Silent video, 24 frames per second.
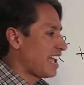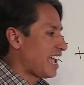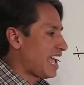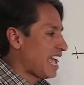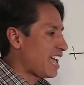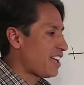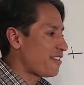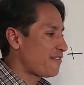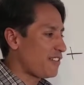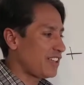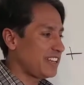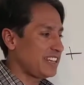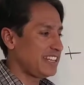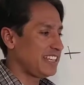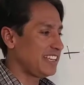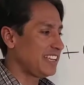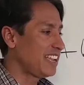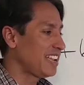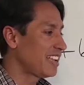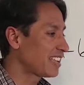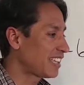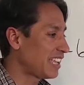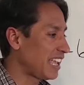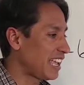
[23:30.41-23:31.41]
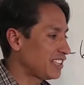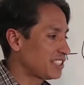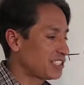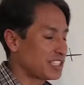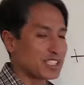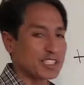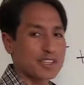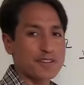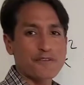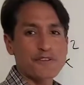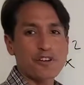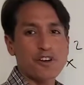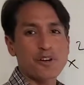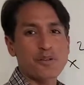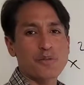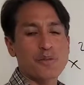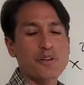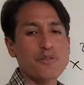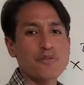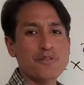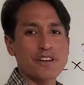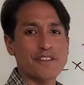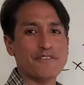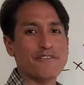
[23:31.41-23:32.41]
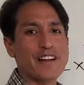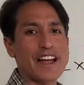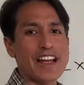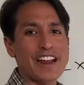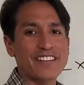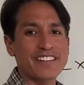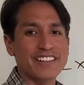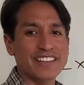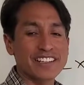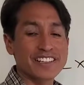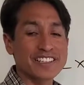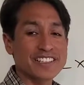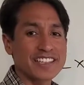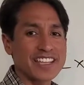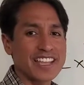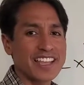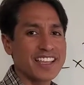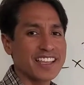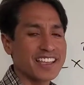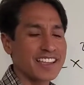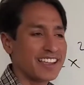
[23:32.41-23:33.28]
have any cases of coronavirus?